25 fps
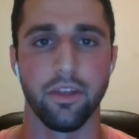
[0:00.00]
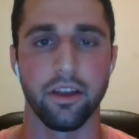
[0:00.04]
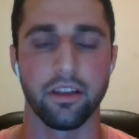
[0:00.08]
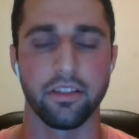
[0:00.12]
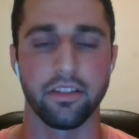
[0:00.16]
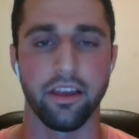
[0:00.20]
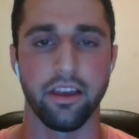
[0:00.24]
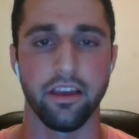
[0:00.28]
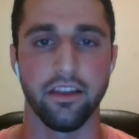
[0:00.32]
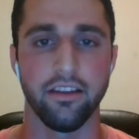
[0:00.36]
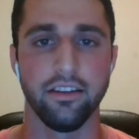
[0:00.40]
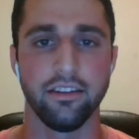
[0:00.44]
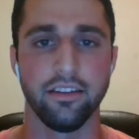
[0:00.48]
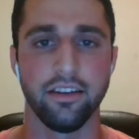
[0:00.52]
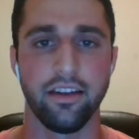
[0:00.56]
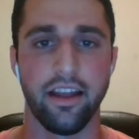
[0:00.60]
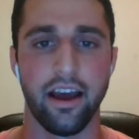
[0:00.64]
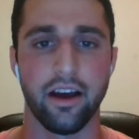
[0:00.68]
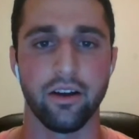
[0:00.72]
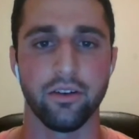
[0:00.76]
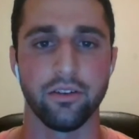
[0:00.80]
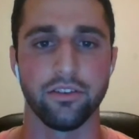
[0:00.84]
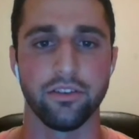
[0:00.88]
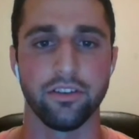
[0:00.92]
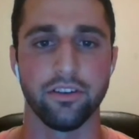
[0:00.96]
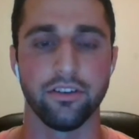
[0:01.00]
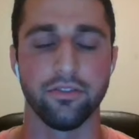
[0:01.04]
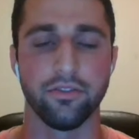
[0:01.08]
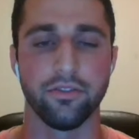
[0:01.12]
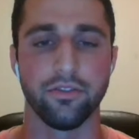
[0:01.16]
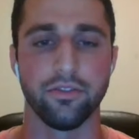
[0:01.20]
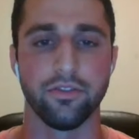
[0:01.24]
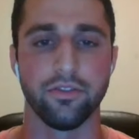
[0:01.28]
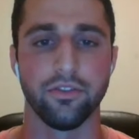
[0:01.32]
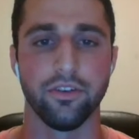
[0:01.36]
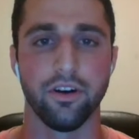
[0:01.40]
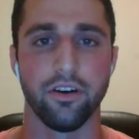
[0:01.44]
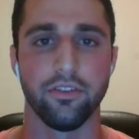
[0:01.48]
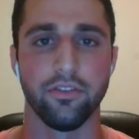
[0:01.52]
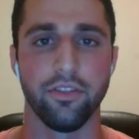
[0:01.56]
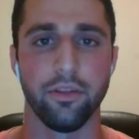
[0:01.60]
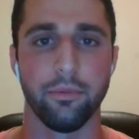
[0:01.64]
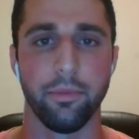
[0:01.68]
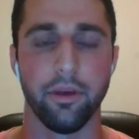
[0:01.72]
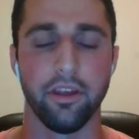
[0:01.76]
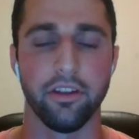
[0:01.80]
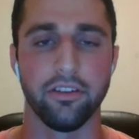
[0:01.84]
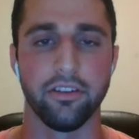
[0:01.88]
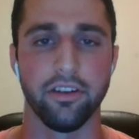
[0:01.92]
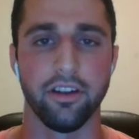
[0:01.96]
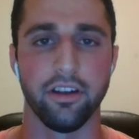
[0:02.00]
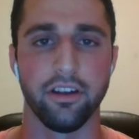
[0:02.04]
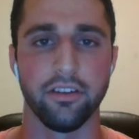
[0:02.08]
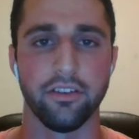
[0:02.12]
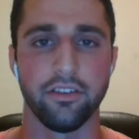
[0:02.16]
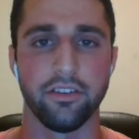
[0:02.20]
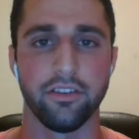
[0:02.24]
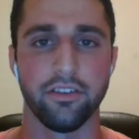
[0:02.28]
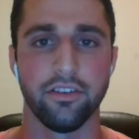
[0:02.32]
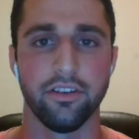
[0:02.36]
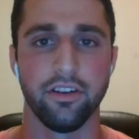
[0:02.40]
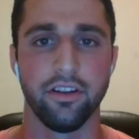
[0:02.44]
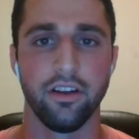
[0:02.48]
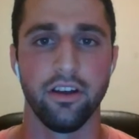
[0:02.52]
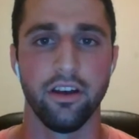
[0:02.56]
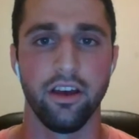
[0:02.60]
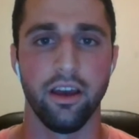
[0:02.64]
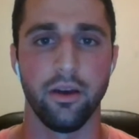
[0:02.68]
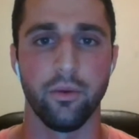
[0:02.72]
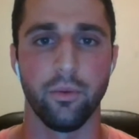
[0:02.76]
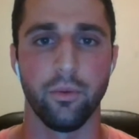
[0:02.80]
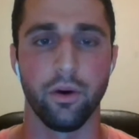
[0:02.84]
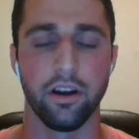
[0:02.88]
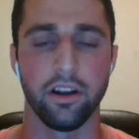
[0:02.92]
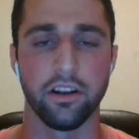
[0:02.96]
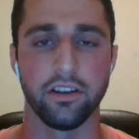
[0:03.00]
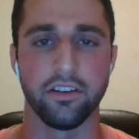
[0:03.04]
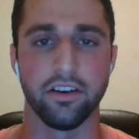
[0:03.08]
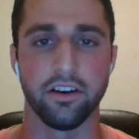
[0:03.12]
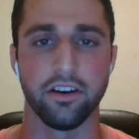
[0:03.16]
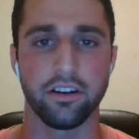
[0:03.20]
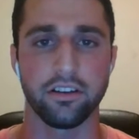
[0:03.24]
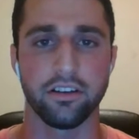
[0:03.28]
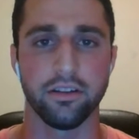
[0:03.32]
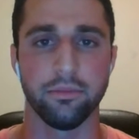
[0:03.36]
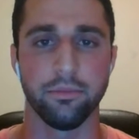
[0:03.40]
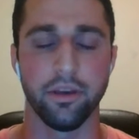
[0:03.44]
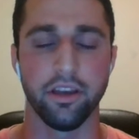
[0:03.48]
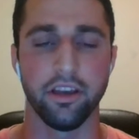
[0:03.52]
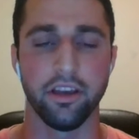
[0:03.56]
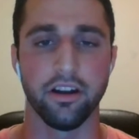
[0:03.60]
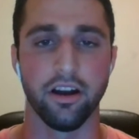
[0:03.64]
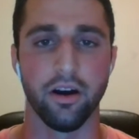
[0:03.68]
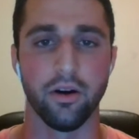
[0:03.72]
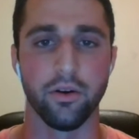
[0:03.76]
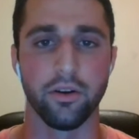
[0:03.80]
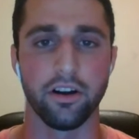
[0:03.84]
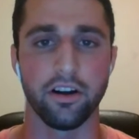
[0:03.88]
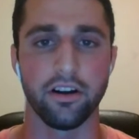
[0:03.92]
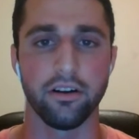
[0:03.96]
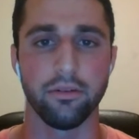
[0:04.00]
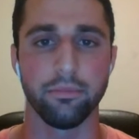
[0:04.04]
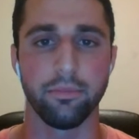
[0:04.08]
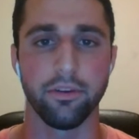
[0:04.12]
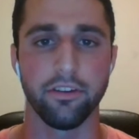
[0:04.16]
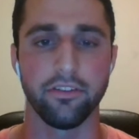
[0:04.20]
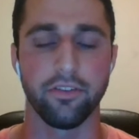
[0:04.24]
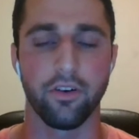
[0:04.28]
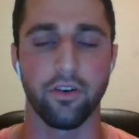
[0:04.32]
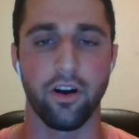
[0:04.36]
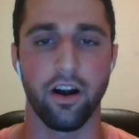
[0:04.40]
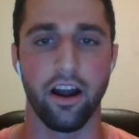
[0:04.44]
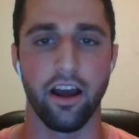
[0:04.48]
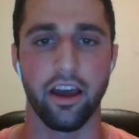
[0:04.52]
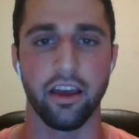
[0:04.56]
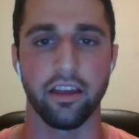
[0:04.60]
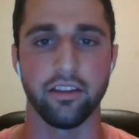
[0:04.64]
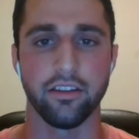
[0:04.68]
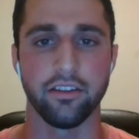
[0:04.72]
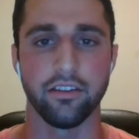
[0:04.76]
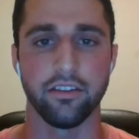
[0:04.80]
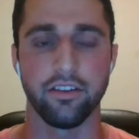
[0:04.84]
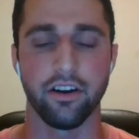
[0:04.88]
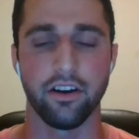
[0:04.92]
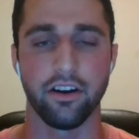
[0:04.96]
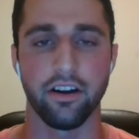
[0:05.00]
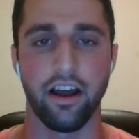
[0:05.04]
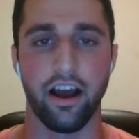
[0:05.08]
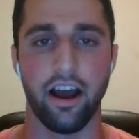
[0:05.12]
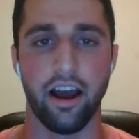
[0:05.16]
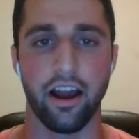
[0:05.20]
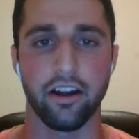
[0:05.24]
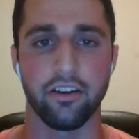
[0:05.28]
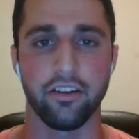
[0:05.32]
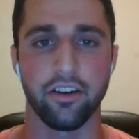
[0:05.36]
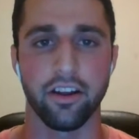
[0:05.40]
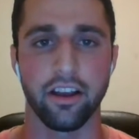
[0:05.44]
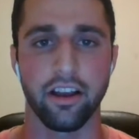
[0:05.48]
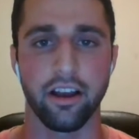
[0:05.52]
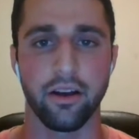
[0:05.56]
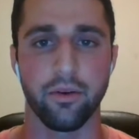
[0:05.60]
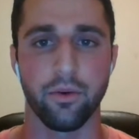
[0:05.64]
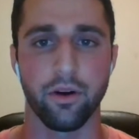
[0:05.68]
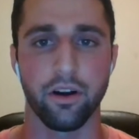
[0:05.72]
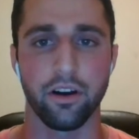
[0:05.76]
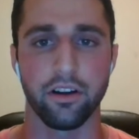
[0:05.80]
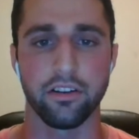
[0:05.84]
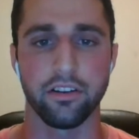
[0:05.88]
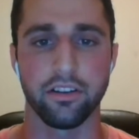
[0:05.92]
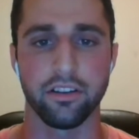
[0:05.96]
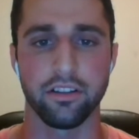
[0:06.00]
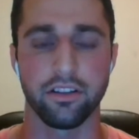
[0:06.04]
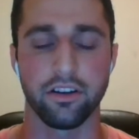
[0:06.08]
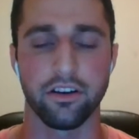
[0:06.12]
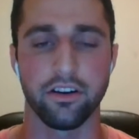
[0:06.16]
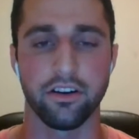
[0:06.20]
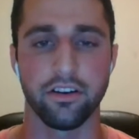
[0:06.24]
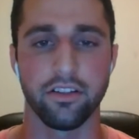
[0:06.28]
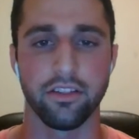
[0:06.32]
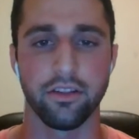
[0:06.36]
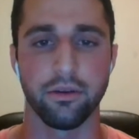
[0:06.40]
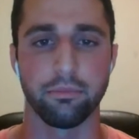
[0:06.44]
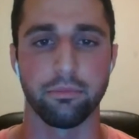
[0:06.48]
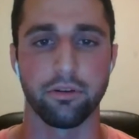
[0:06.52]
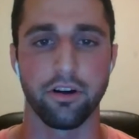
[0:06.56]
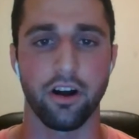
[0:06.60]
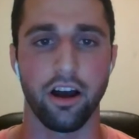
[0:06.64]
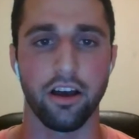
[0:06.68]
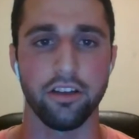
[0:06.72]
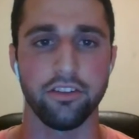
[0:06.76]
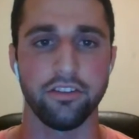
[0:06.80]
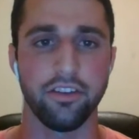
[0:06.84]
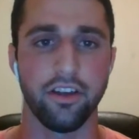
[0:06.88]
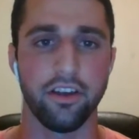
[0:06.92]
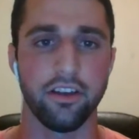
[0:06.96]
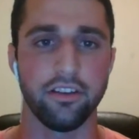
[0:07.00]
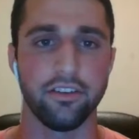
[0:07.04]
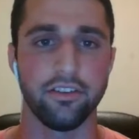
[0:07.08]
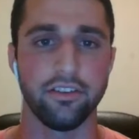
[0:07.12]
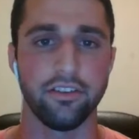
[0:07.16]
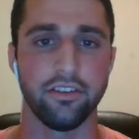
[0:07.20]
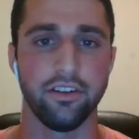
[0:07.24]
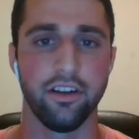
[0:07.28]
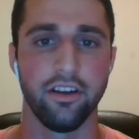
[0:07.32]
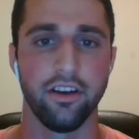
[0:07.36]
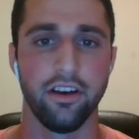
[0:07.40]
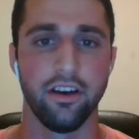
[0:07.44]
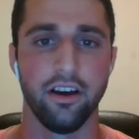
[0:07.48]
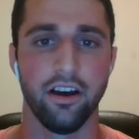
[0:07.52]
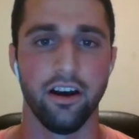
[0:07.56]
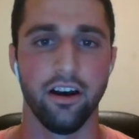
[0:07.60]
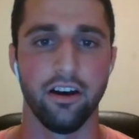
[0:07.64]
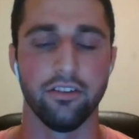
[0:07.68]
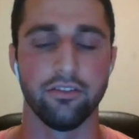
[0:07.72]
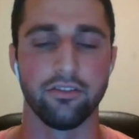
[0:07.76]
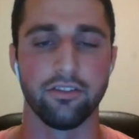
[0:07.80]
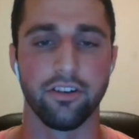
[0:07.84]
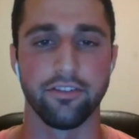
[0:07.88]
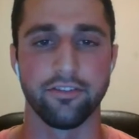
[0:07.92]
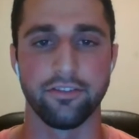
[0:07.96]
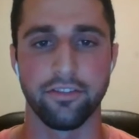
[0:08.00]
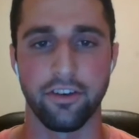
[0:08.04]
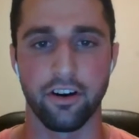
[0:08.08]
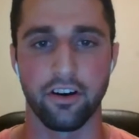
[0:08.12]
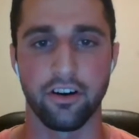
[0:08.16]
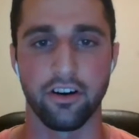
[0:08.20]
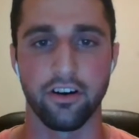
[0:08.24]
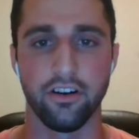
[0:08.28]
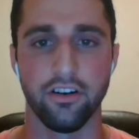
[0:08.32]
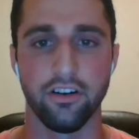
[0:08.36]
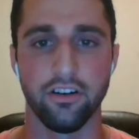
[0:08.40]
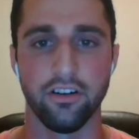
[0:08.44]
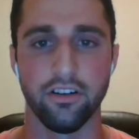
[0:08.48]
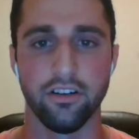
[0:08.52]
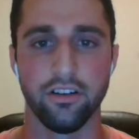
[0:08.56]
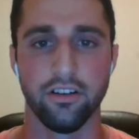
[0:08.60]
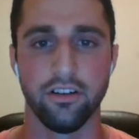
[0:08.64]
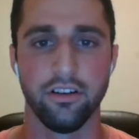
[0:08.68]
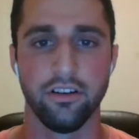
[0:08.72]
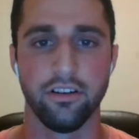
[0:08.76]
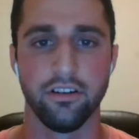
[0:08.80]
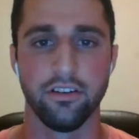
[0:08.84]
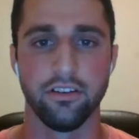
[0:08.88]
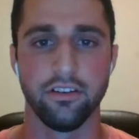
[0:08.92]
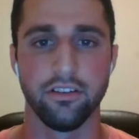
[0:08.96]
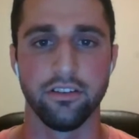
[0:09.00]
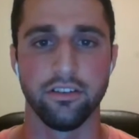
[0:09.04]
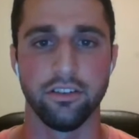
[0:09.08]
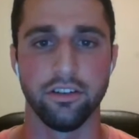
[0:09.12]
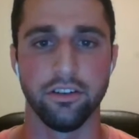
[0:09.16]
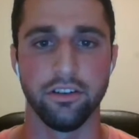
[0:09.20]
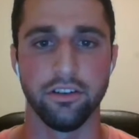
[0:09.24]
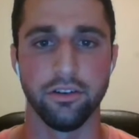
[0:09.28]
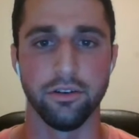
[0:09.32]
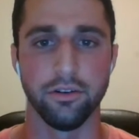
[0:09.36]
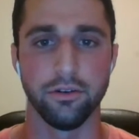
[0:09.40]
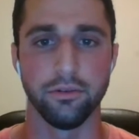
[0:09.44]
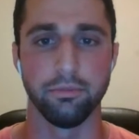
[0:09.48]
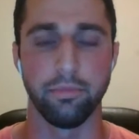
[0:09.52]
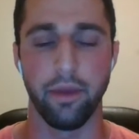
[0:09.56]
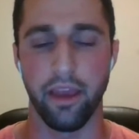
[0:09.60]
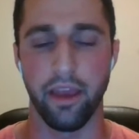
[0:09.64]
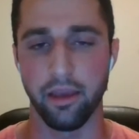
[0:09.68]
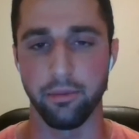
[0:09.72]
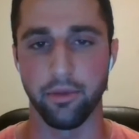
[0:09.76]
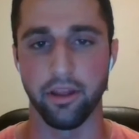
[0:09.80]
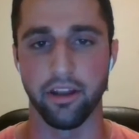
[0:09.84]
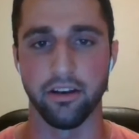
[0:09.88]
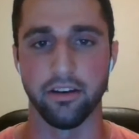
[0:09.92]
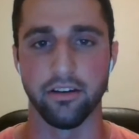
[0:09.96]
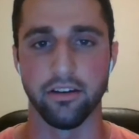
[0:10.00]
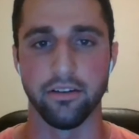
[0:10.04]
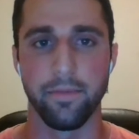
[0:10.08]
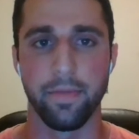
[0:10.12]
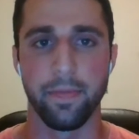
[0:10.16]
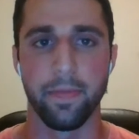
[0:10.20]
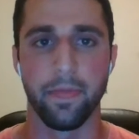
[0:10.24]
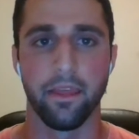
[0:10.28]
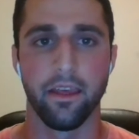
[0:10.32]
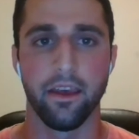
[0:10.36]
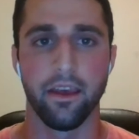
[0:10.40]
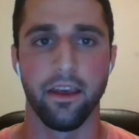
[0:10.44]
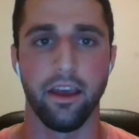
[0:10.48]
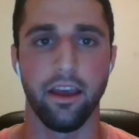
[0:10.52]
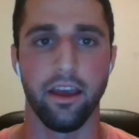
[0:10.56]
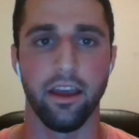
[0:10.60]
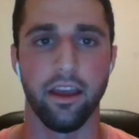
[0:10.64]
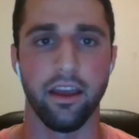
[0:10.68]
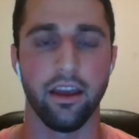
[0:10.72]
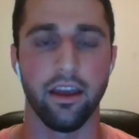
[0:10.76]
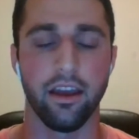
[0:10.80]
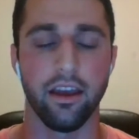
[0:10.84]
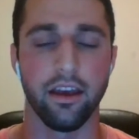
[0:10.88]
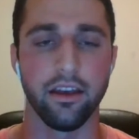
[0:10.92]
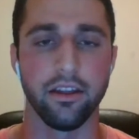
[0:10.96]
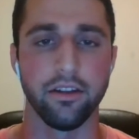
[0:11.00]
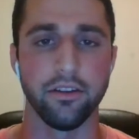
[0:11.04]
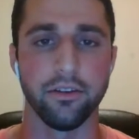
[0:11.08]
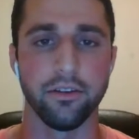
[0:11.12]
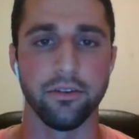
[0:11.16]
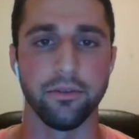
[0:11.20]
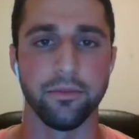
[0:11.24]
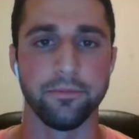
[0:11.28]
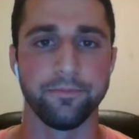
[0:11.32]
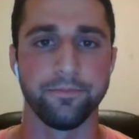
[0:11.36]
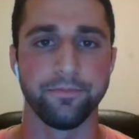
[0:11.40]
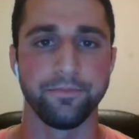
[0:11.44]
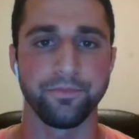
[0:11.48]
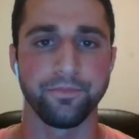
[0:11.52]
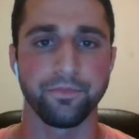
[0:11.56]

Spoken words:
like the ins and outs of the business and what it took to be an owner before I started hiring. I wanted to learn the process of referral to payment. And